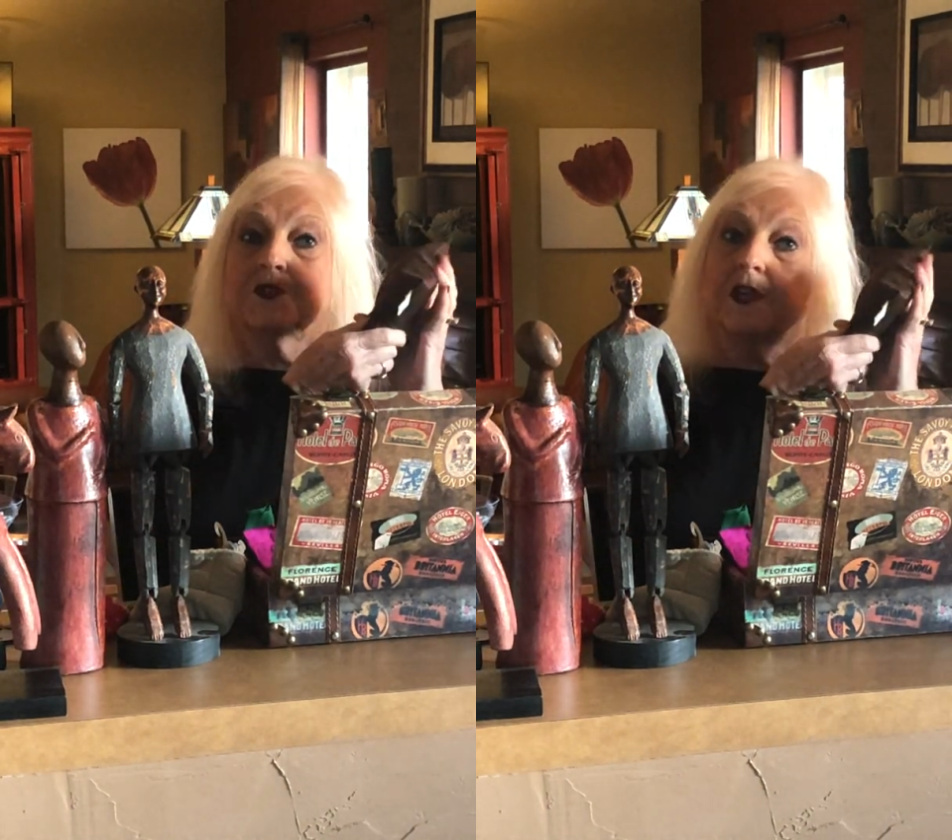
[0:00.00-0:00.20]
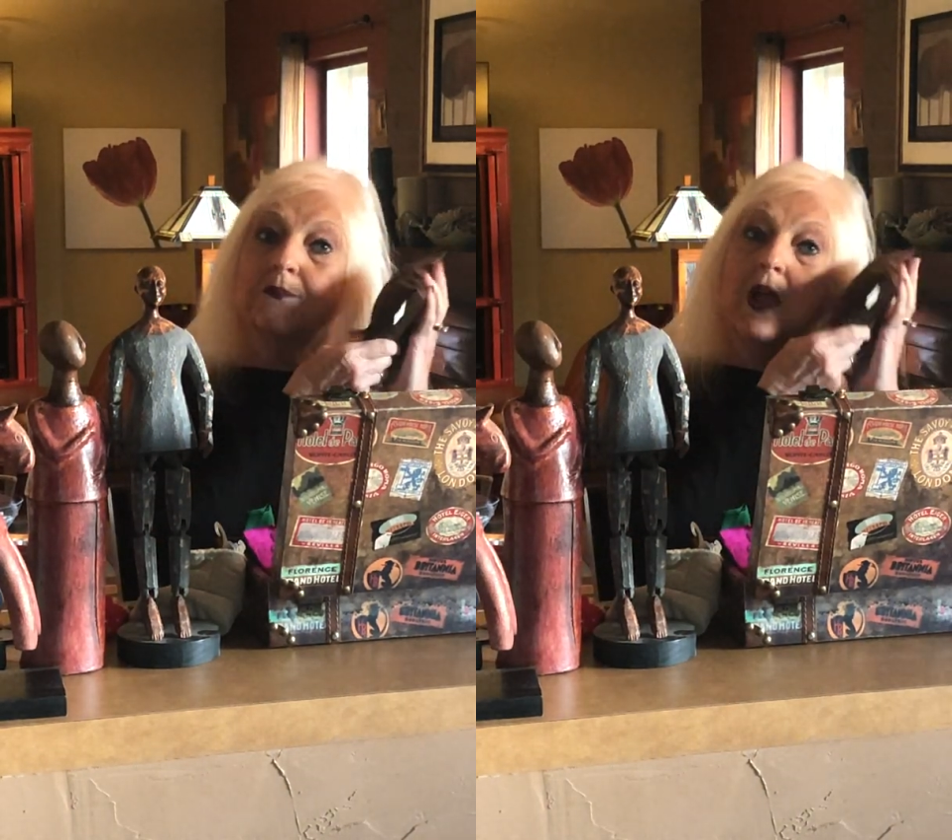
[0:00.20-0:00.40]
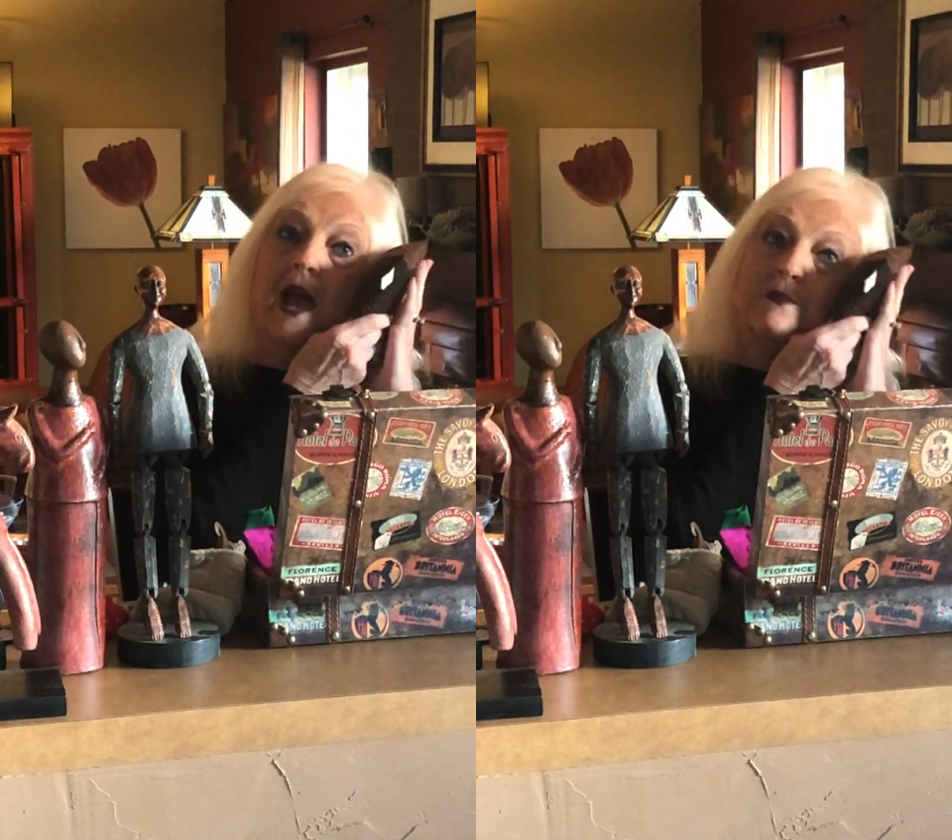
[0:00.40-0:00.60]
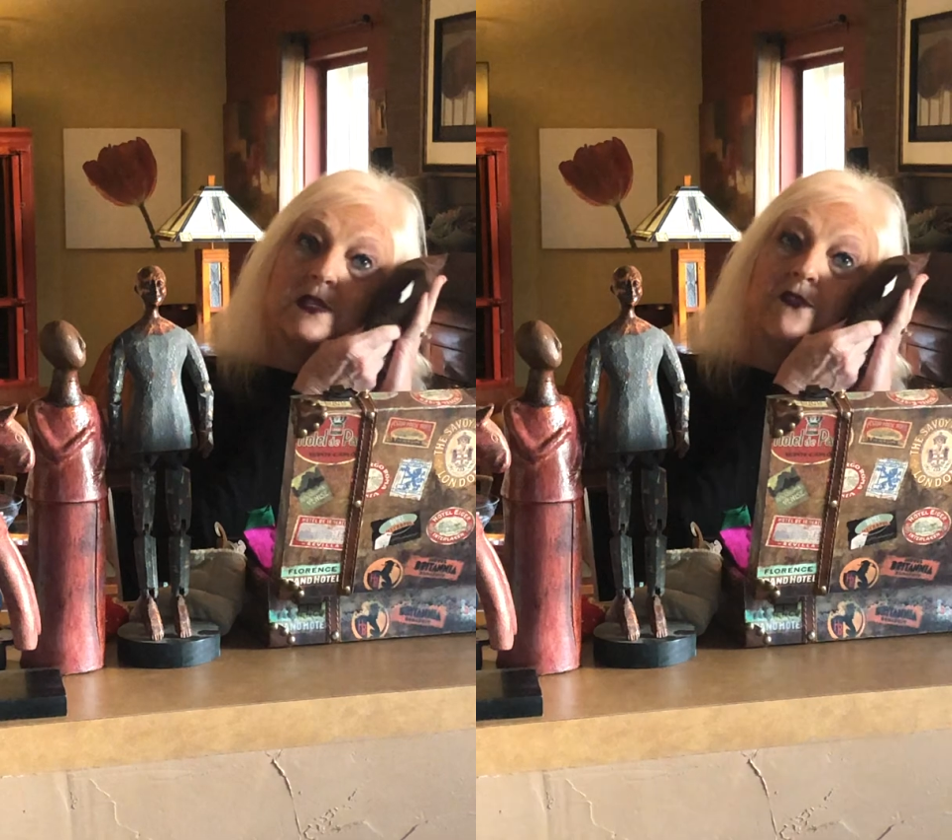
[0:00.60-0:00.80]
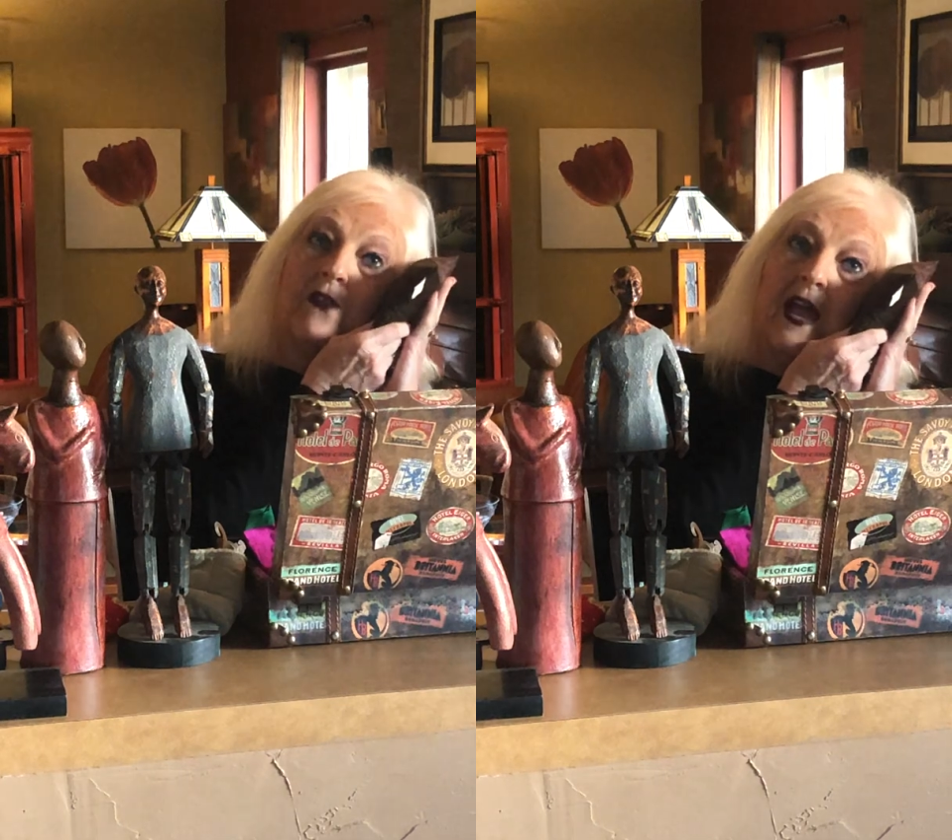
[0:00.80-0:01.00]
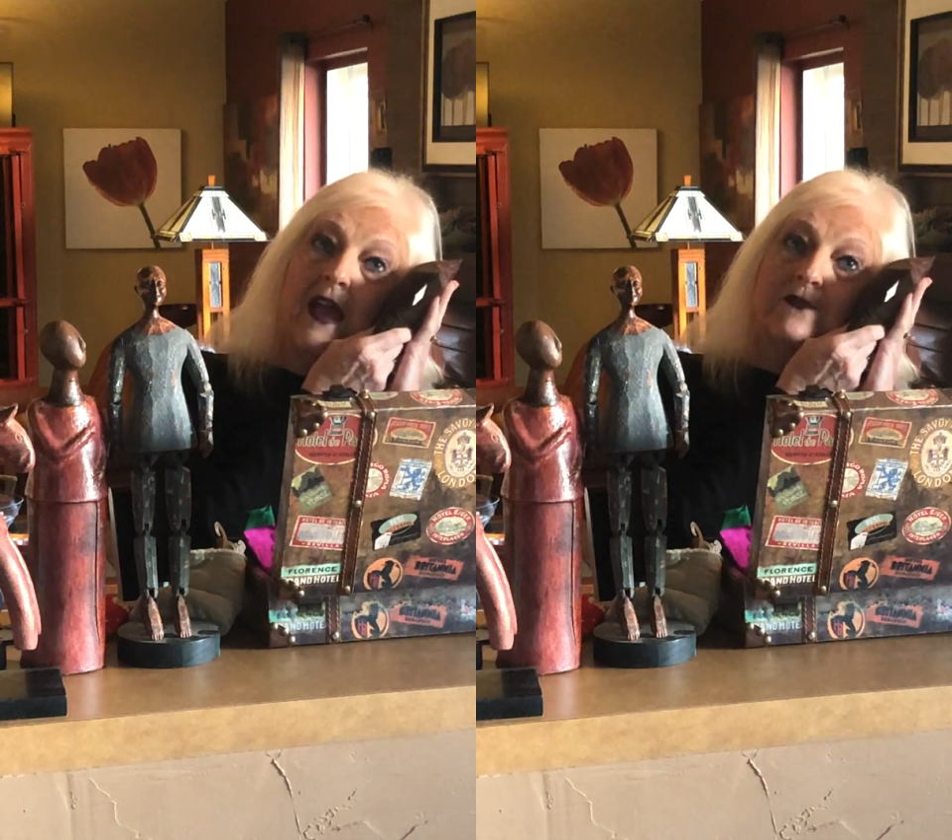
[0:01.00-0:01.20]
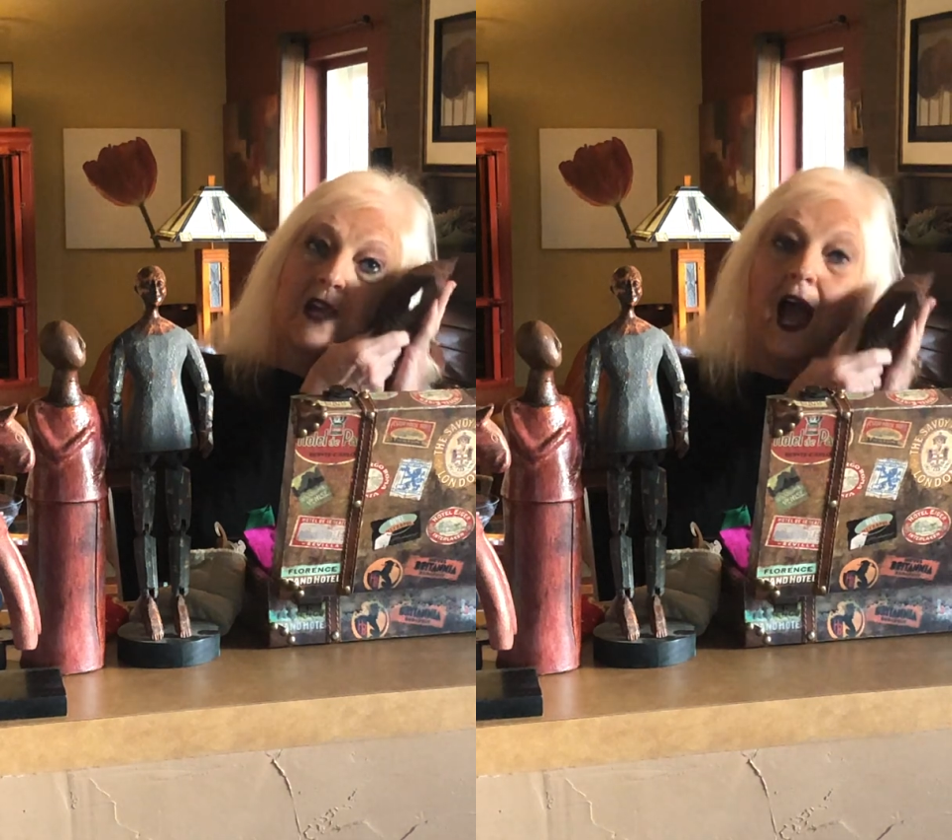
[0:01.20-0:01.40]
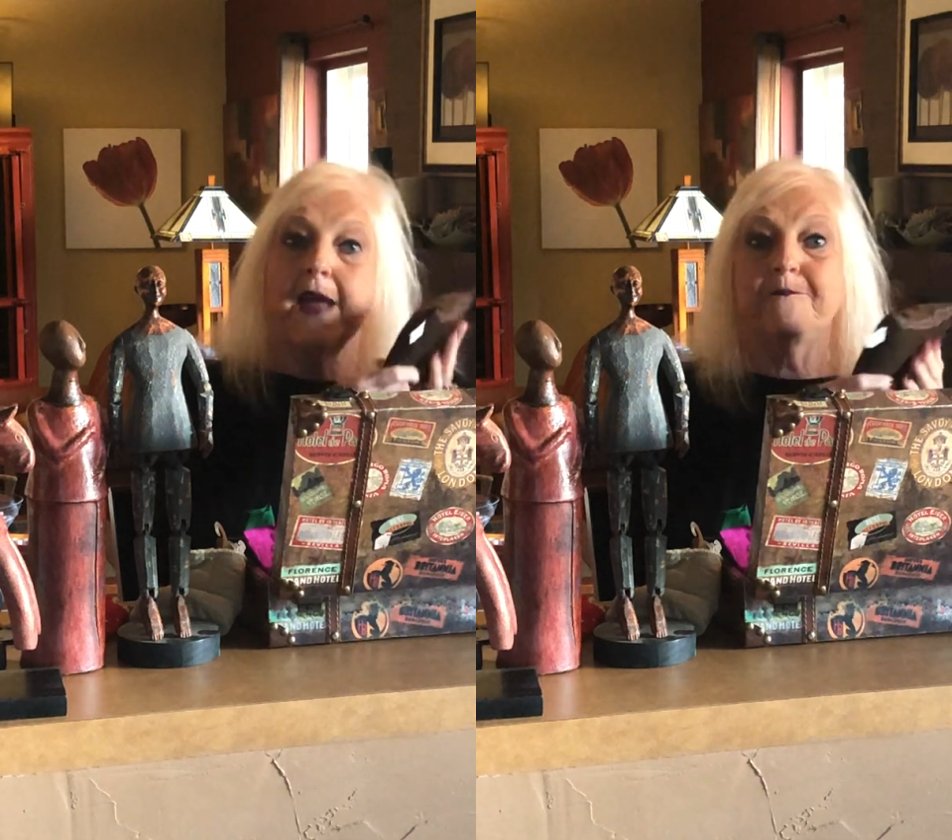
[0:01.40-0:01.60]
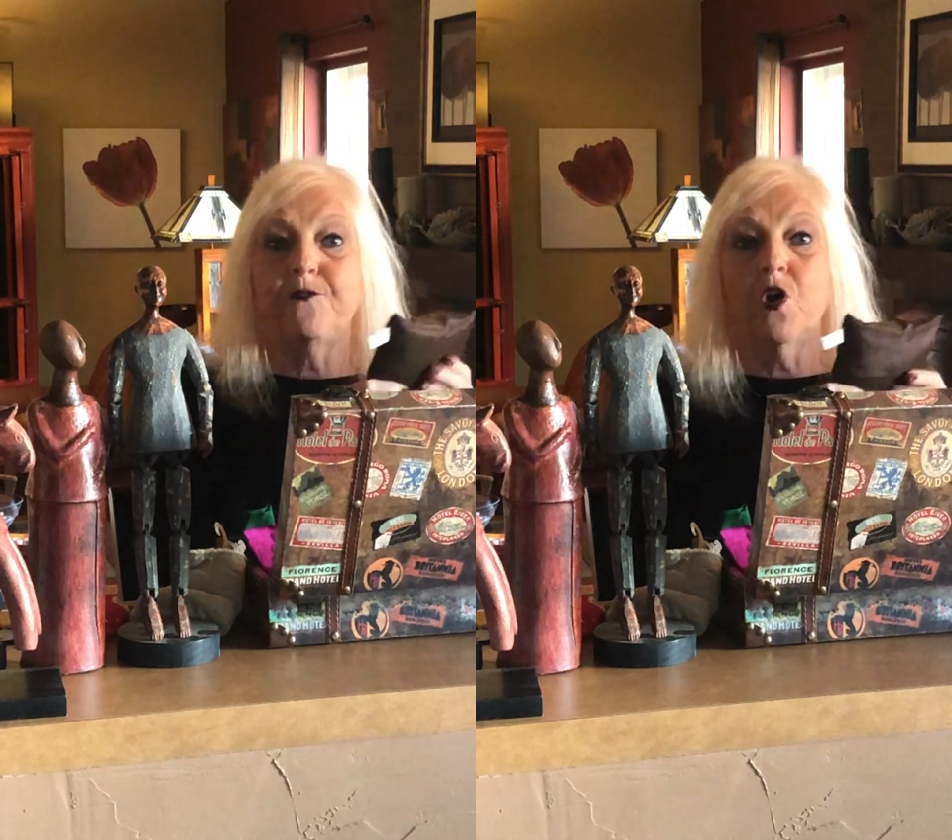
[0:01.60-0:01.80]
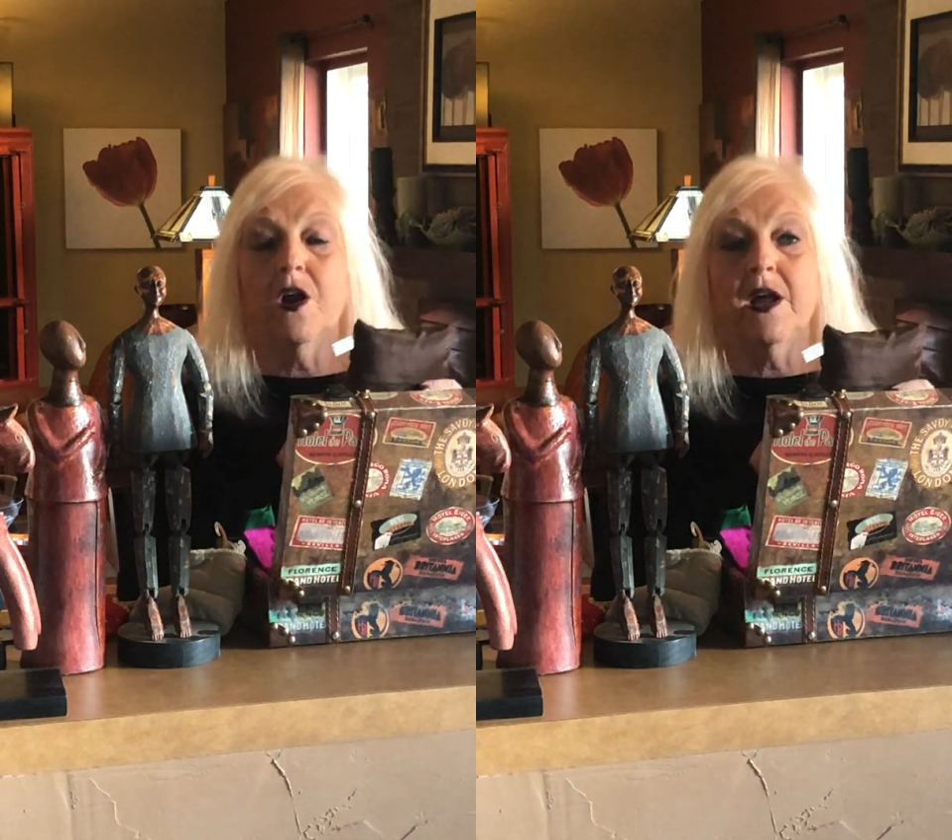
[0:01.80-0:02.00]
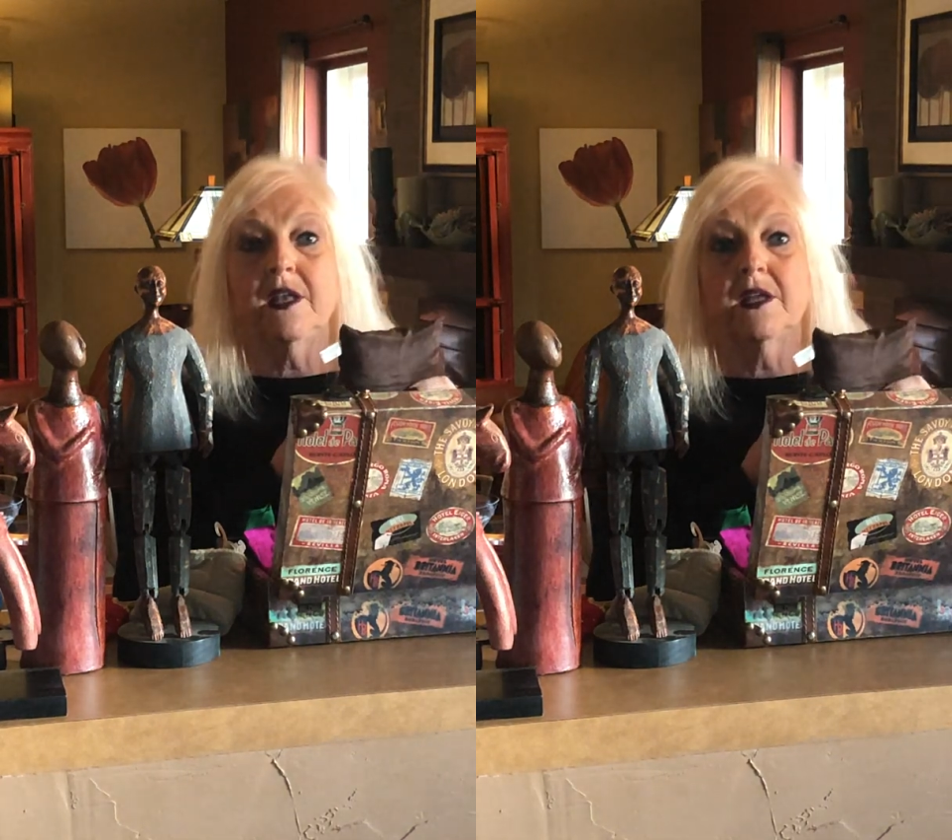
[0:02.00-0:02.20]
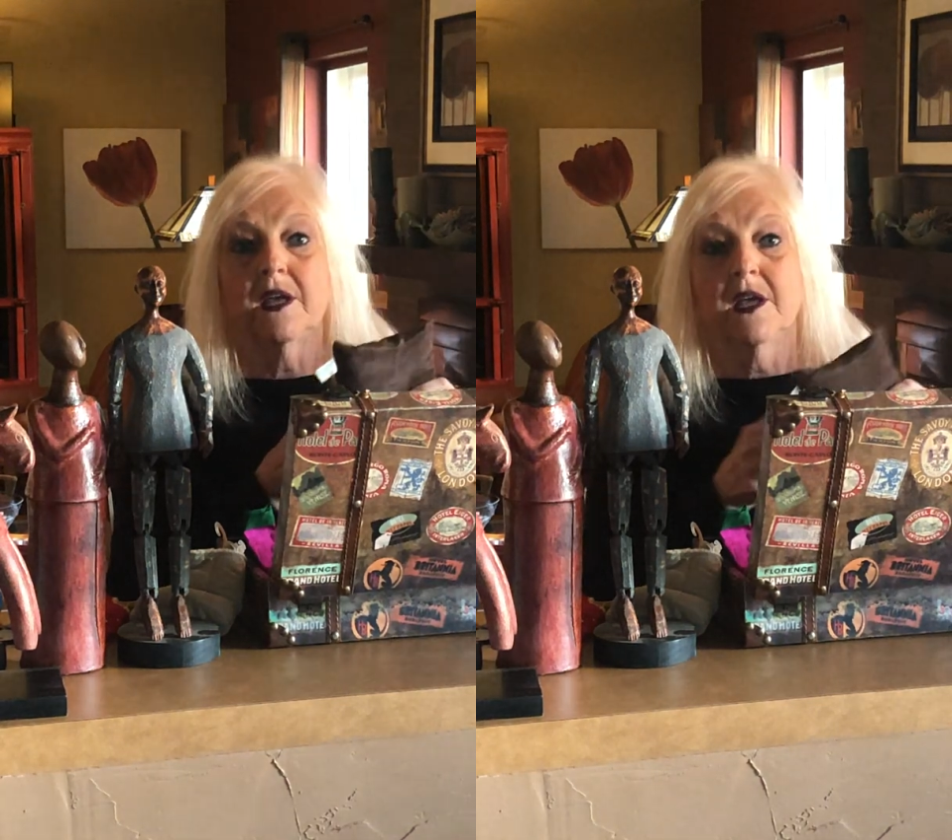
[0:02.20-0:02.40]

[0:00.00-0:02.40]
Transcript: sometimes if I have time for it,